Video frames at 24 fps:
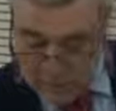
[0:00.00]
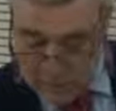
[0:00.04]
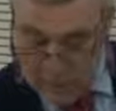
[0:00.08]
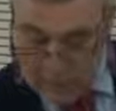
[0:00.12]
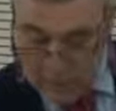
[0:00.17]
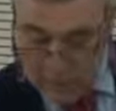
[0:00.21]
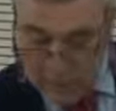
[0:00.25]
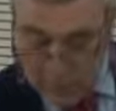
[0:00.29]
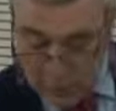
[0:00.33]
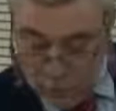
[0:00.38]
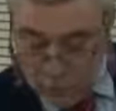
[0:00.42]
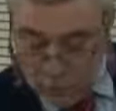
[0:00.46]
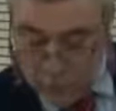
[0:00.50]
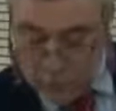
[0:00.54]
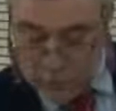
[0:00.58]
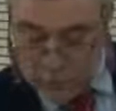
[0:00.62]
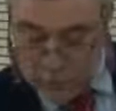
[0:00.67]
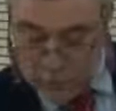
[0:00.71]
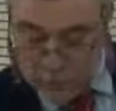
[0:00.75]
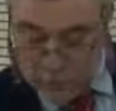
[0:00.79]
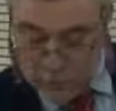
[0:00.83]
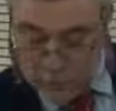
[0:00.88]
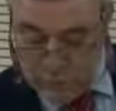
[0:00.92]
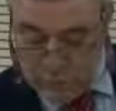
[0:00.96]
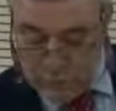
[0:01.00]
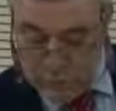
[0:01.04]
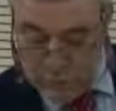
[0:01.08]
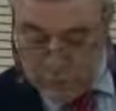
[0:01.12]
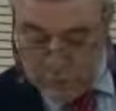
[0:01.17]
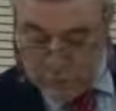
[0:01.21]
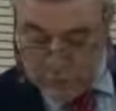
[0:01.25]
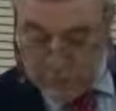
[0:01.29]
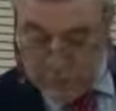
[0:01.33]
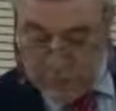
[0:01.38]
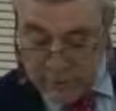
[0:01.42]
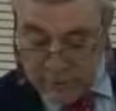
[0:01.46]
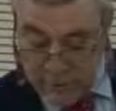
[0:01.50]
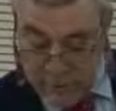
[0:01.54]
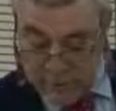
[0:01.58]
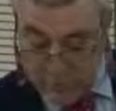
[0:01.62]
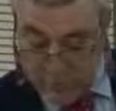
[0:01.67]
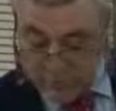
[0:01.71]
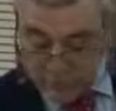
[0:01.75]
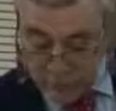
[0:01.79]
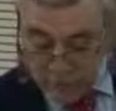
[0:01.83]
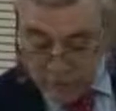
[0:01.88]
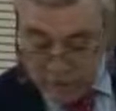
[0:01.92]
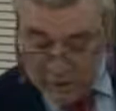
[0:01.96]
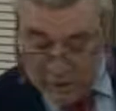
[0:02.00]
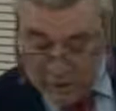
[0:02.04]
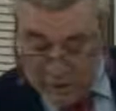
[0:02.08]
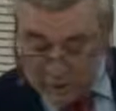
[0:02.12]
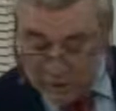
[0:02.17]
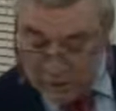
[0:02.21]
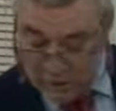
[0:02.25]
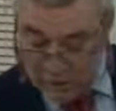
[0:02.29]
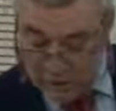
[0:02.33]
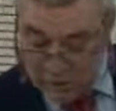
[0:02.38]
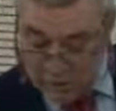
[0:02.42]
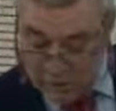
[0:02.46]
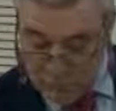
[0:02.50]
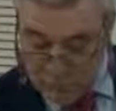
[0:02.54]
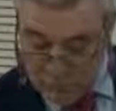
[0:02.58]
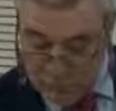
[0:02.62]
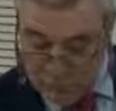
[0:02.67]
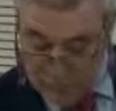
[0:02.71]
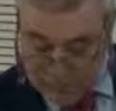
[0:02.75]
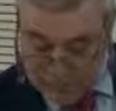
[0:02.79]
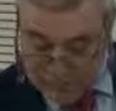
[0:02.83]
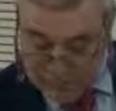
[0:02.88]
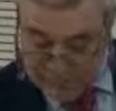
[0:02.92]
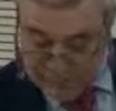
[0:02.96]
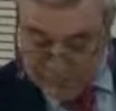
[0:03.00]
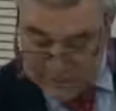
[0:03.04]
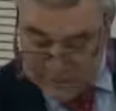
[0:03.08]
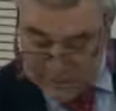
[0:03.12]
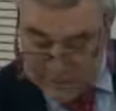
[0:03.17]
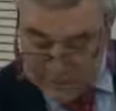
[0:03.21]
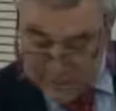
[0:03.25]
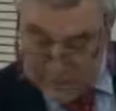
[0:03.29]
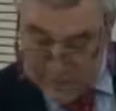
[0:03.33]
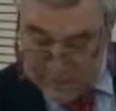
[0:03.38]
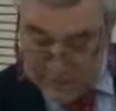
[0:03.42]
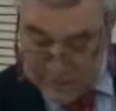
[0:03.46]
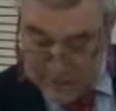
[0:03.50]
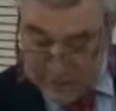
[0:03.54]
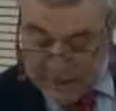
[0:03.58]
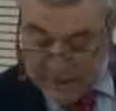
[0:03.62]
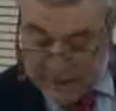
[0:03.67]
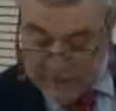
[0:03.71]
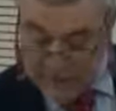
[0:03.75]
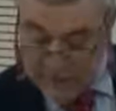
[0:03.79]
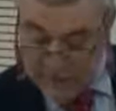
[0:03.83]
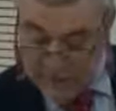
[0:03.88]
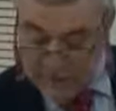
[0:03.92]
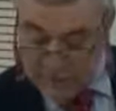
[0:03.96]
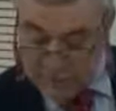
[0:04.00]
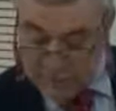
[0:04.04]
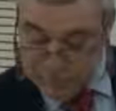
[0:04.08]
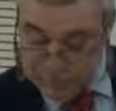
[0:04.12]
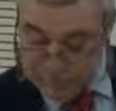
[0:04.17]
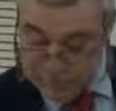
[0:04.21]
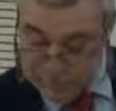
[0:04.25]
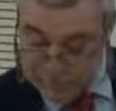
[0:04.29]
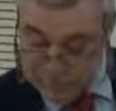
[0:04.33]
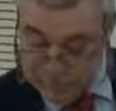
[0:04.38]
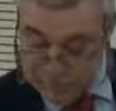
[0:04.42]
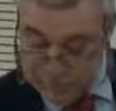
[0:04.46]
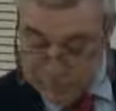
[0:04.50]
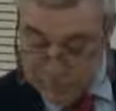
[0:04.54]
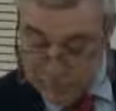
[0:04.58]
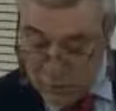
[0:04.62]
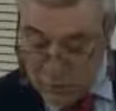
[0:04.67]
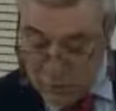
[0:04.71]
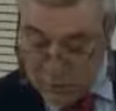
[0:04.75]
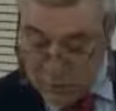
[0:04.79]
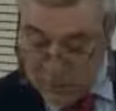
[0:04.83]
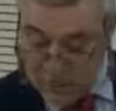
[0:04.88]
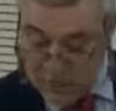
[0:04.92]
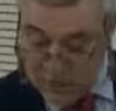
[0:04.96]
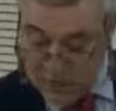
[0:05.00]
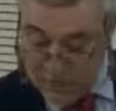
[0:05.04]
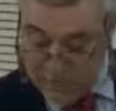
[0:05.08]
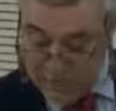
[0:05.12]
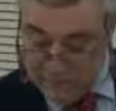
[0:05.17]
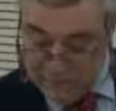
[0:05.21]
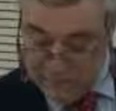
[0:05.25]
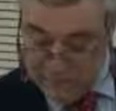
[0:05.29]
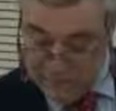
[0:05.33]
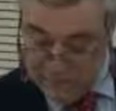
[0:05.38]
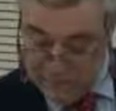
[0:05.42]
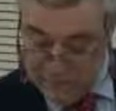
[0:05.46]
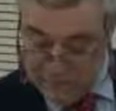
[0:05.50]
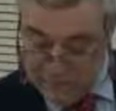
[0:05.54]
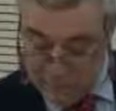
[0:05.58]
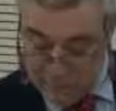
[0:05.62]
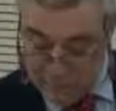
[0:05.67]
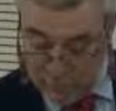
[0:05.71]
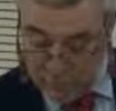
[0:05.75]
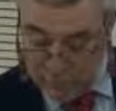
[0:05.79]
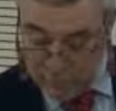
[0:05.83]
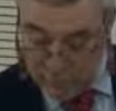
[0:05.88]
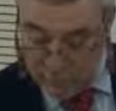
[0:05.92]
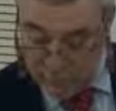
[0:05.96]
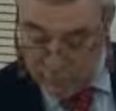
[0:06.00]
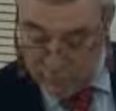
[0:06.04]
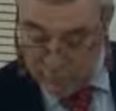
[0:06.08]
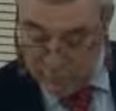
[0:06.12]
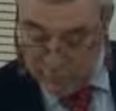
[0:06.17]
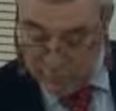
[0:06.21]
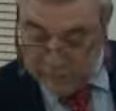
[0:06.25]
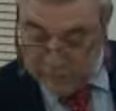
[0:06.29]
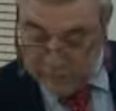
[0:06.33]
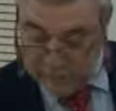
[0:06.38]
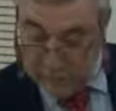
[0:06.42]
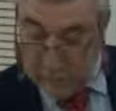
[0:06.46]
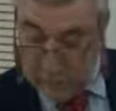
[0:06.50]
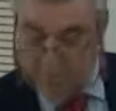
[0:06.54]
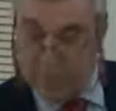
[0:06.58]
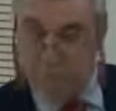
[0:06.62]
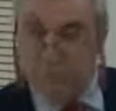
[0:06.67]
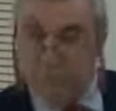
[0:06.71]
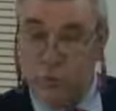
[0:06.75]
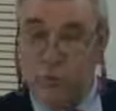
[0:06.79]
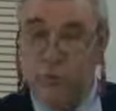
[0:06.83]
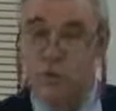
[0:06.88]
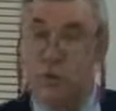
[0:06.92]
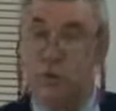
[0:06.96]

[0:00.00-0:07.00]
includes 400,000 of monies that had been spent of the MTV Gibraltar calling for